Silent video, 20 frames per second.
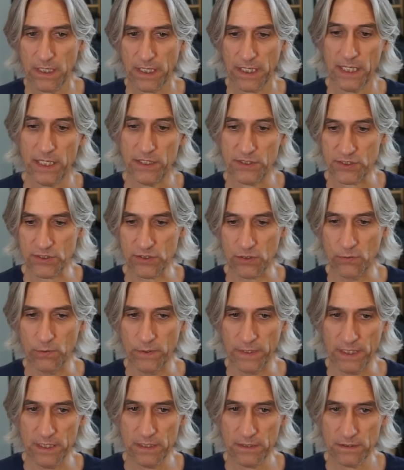hits the
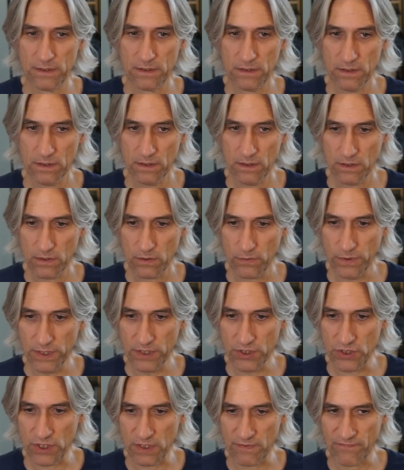queen,
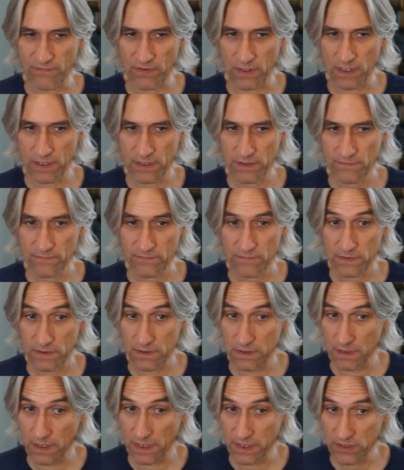queen g five,
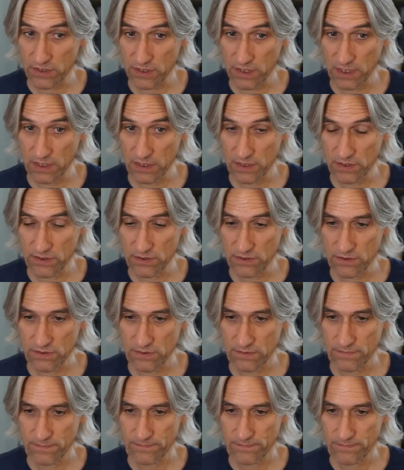knight takes,